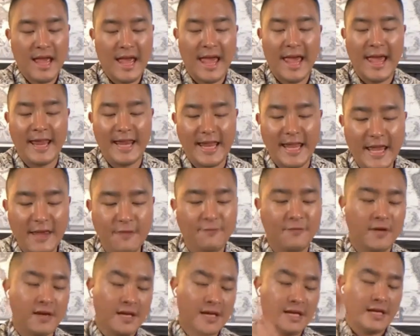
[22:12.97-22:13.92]
And
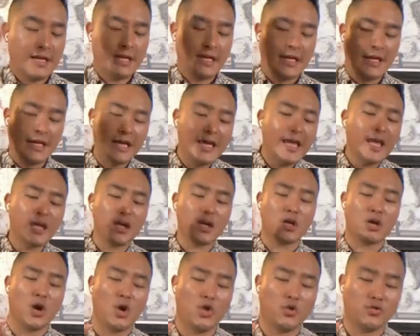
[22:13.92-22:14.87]
if he
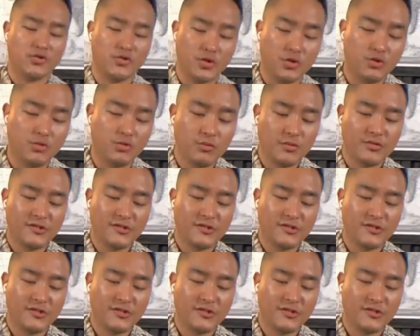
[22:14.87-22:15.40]
calls you,